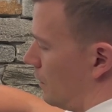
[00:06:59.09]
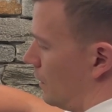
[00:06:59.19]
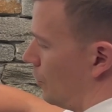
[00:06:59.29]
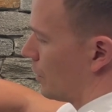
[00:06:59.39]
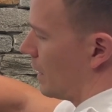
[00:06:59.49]

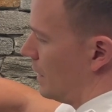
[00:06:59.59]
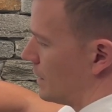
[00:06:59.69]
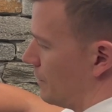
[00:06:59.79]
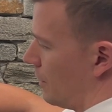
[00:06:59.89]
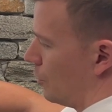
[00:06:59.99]
The other case,
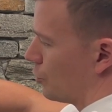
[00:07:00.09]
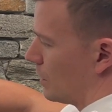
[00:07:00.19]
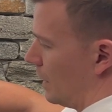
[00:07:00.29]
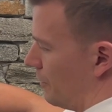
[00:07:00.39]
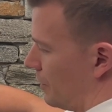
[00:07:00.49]
if I lose
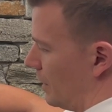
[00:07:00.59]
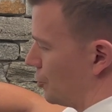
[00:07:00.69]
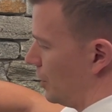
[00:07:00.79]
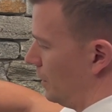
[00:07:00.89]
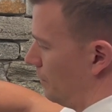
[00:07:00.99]
the left
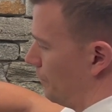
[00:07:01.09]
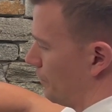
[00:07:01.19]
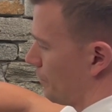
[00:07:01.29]
engine,